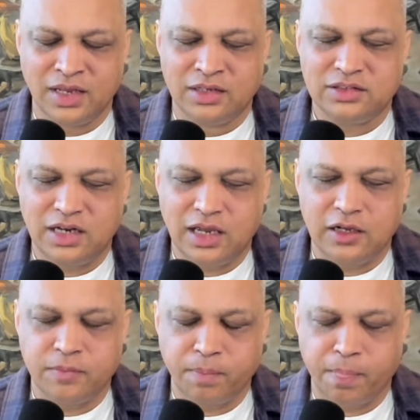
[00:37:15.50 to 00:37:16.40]
Today,
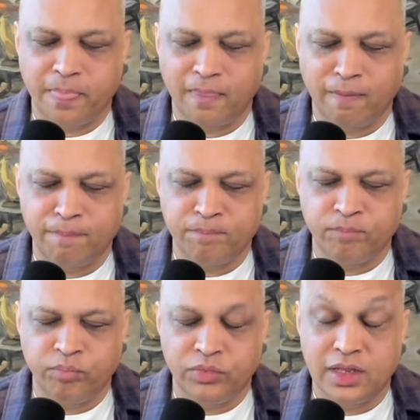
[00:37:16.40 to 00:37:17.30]

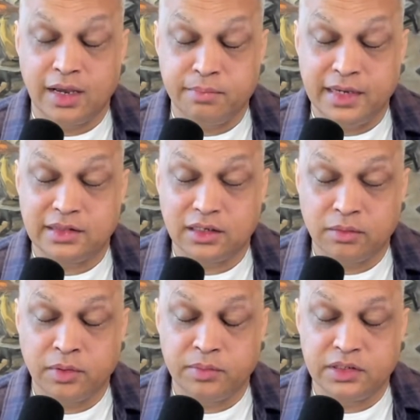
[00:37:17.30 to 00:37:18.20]
I make the
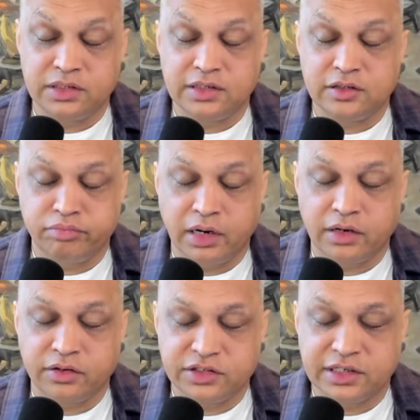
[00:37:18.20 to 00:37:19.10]
commitment to
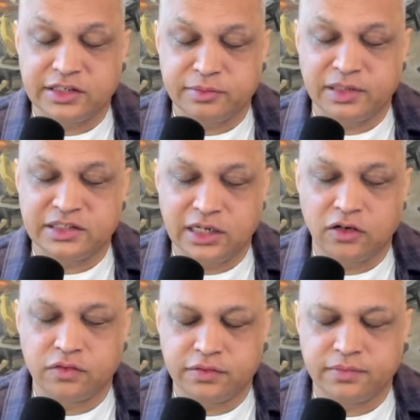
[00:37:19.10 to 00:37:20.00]
prioritize
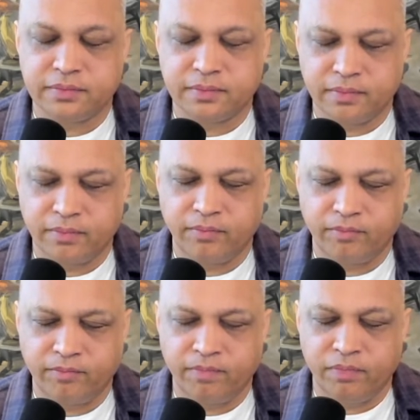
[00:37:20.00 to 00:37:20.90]
myself,
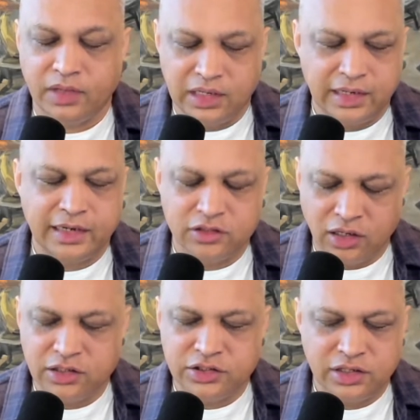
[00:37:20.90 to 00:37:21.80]
and I
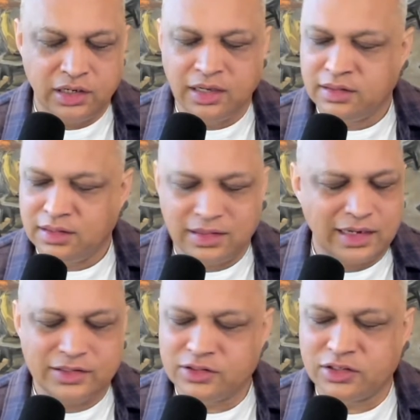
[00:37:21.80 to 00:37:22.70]
acknowledge that that
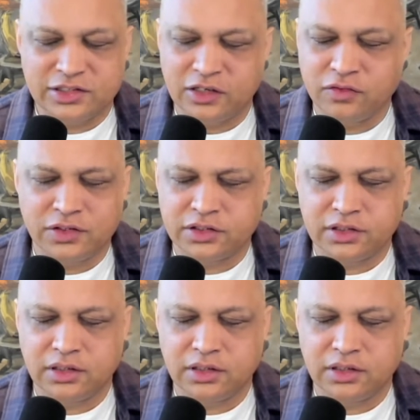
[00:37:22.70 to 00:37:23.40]
is not selfish.